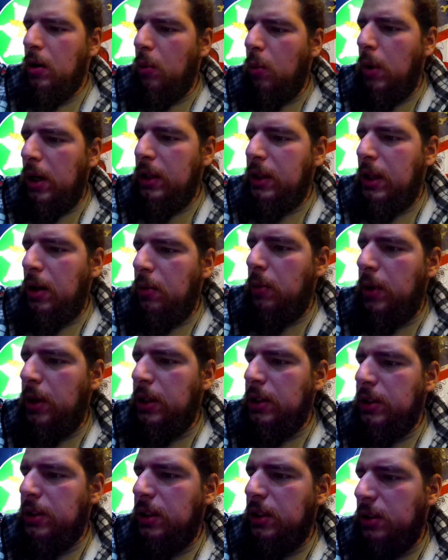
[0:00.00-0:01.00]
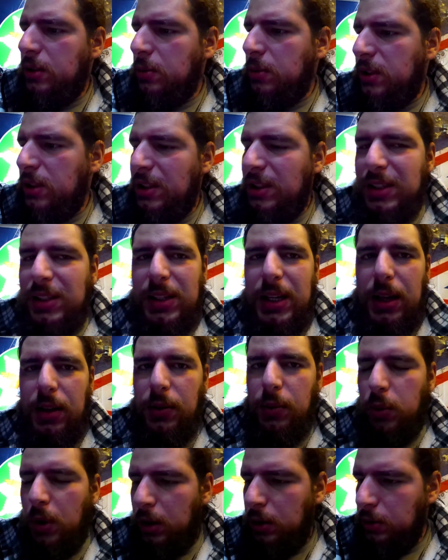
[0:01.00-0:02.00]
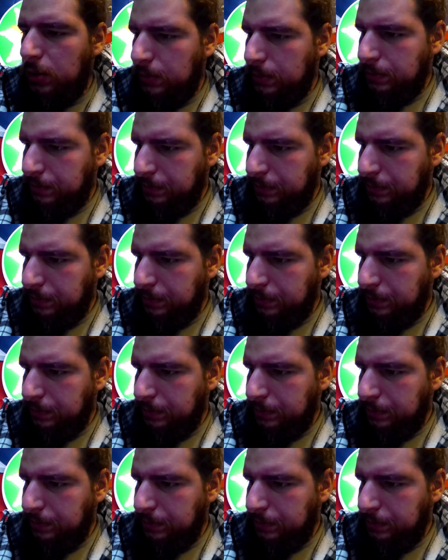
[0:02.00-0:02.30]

wet that was. This was in Southwold.